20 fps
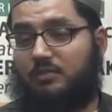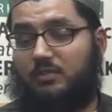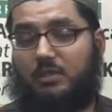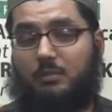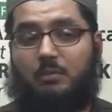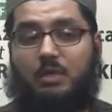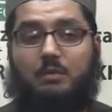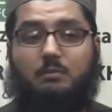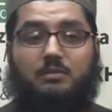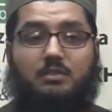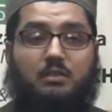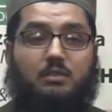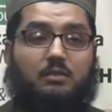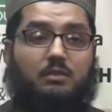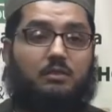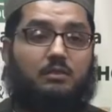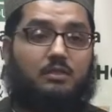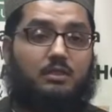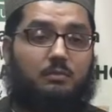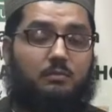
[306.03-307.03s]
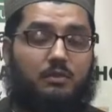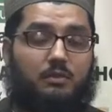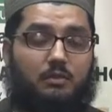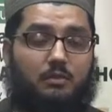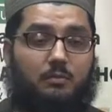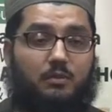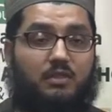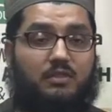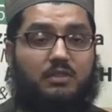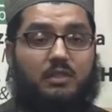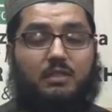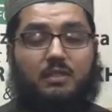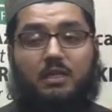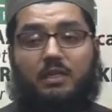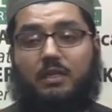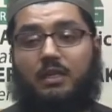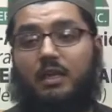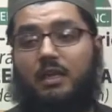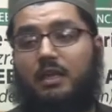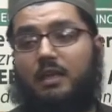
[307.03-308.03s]
To Imam Shibli R.A, he said
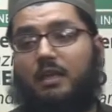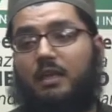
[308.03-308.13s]
that